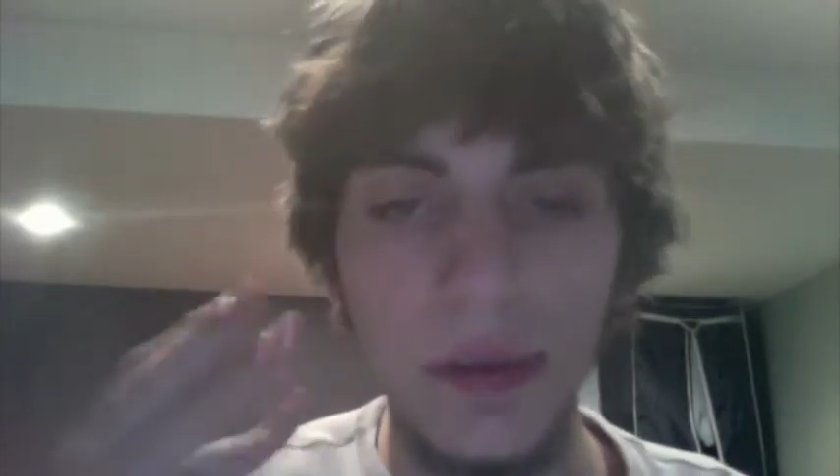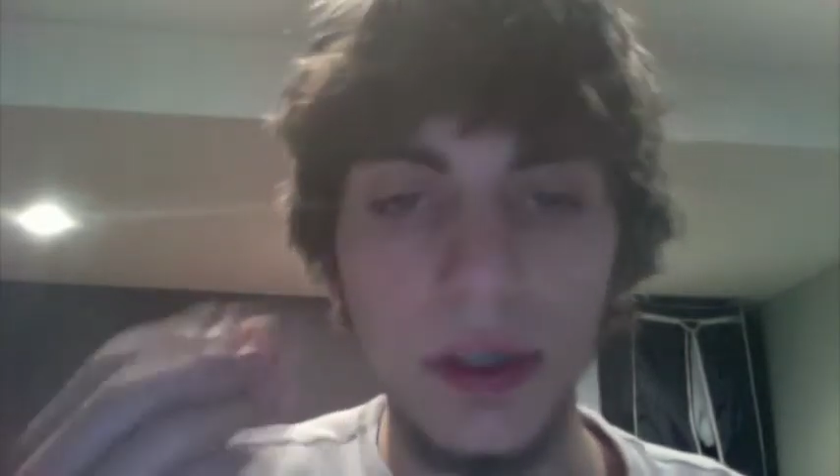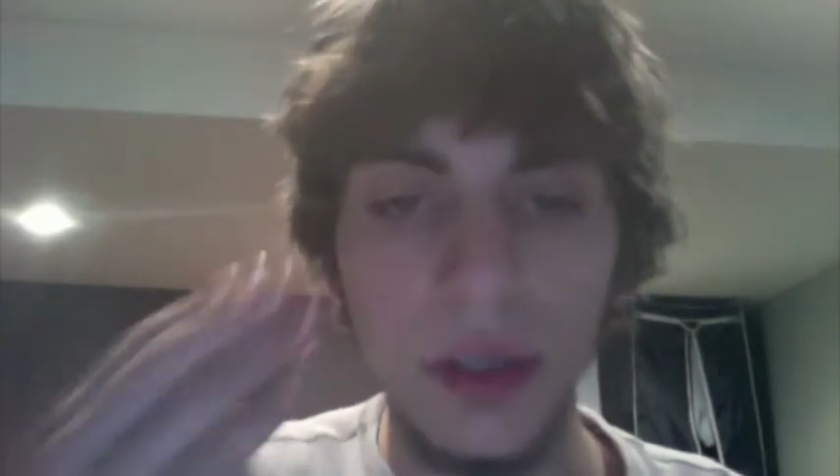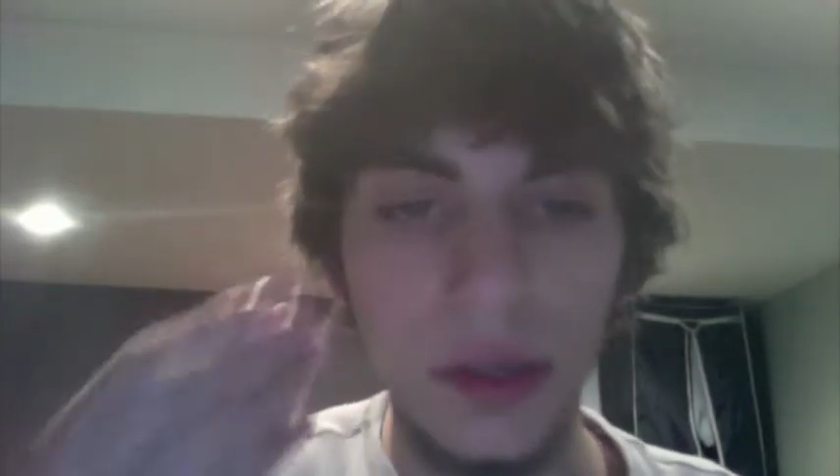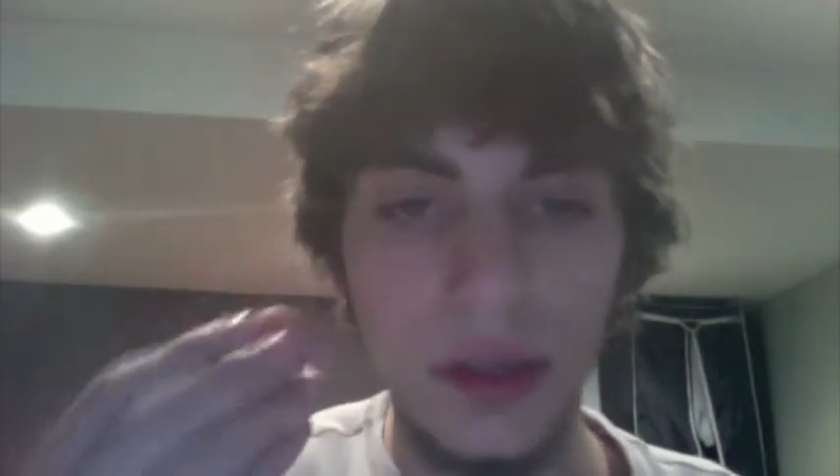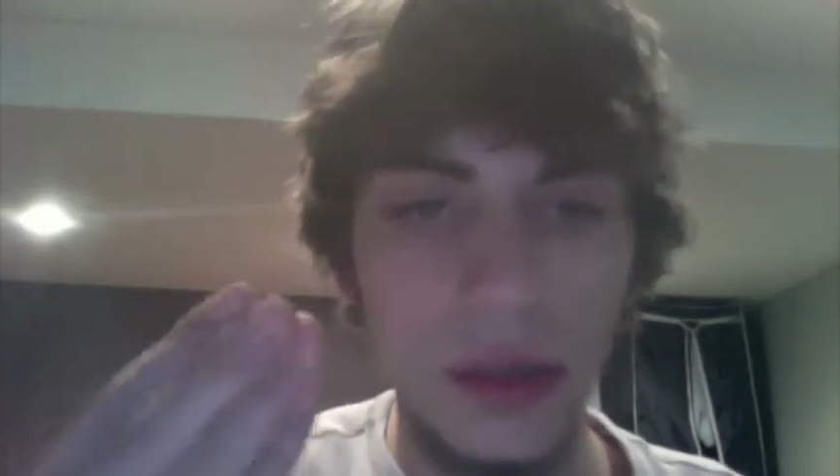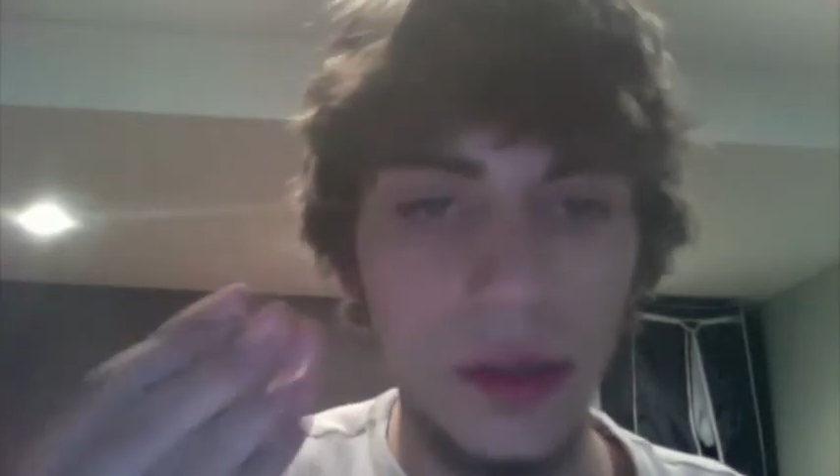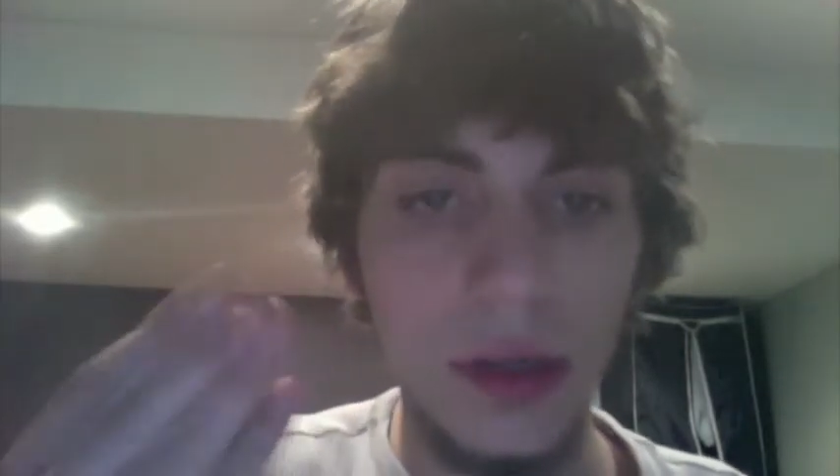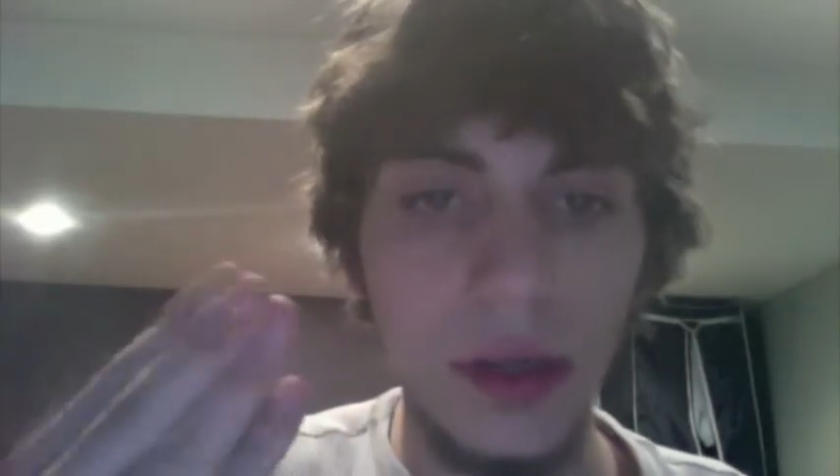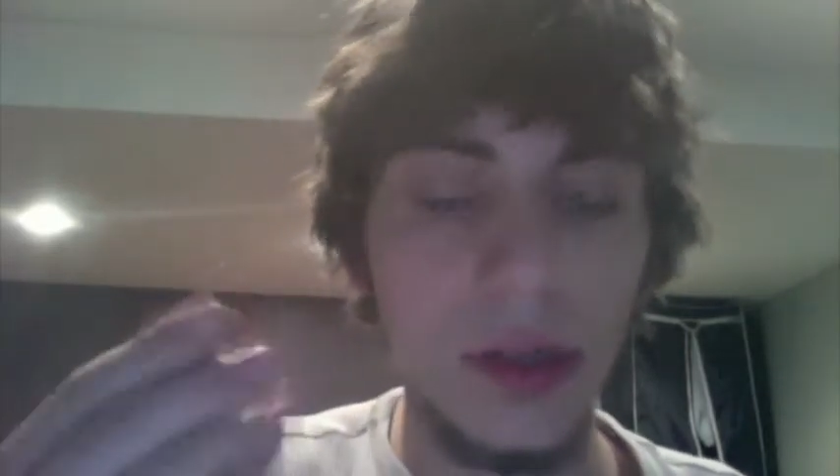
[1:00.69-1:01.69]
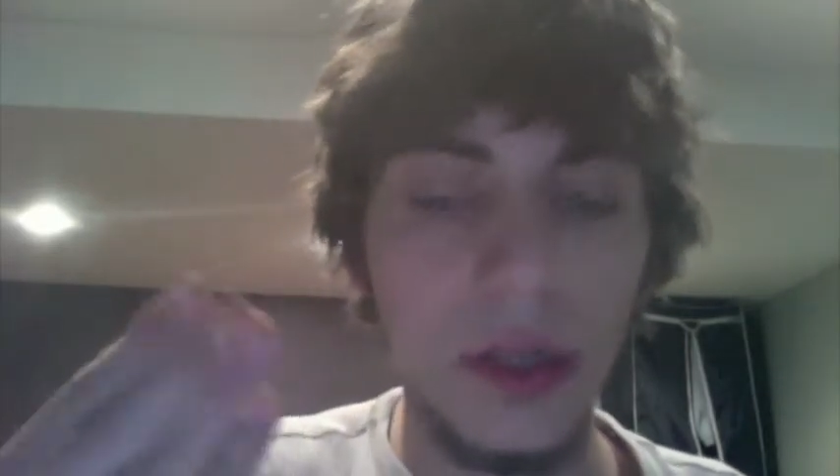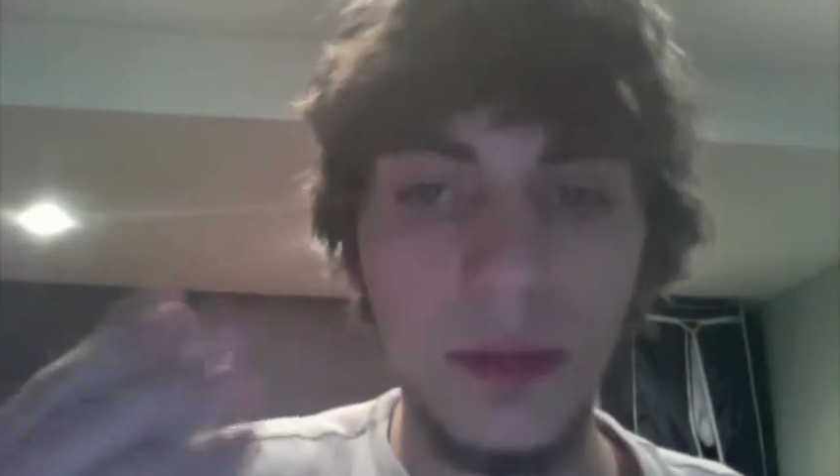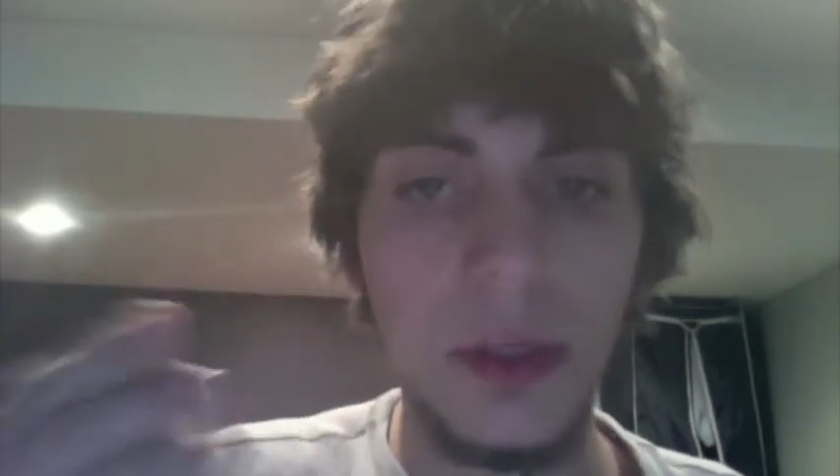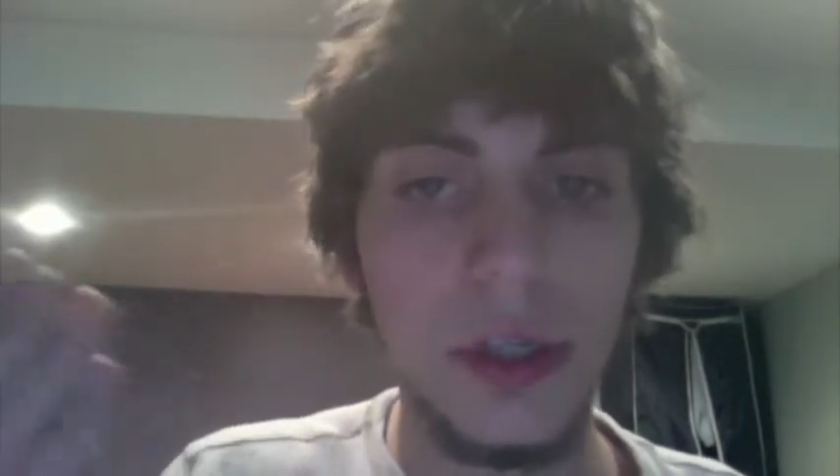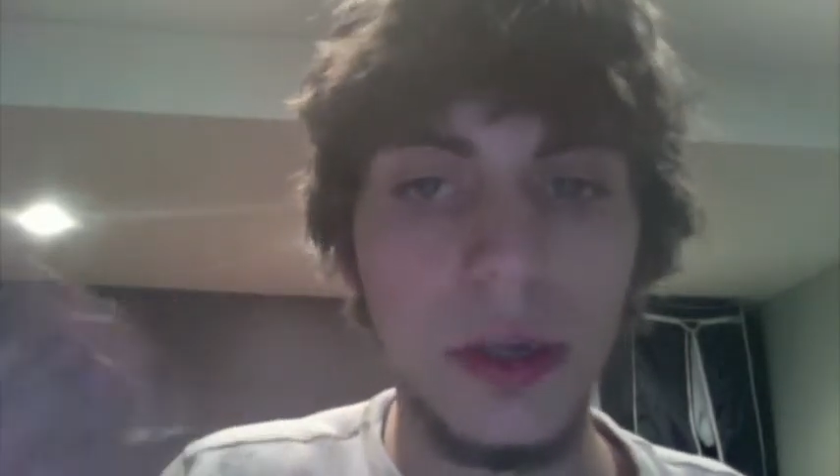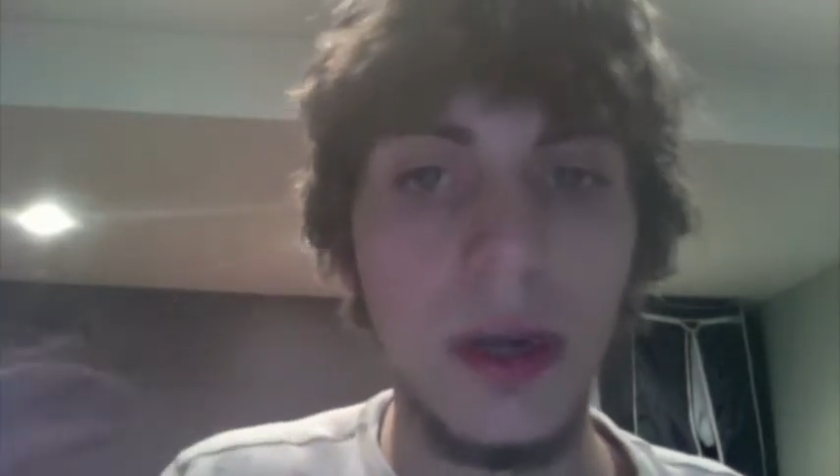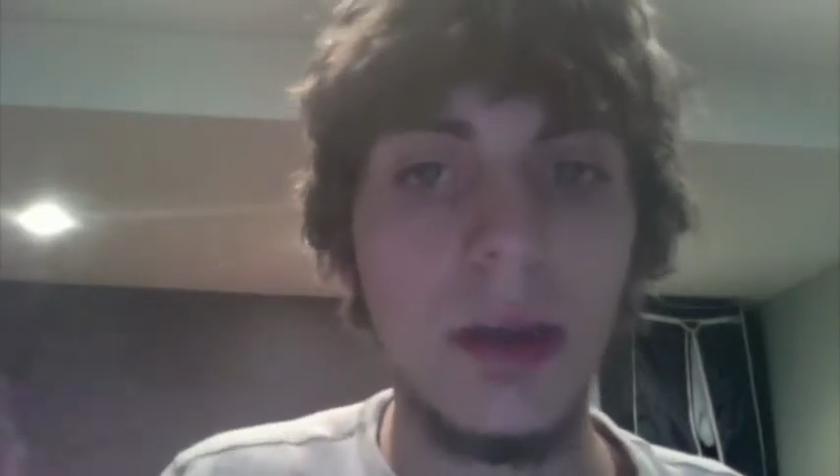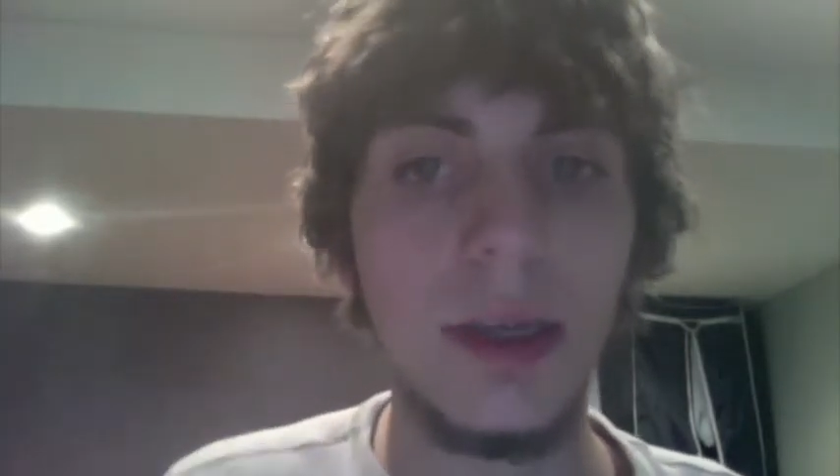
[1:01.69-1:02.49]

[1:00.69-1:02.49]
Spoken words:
Just smush it around,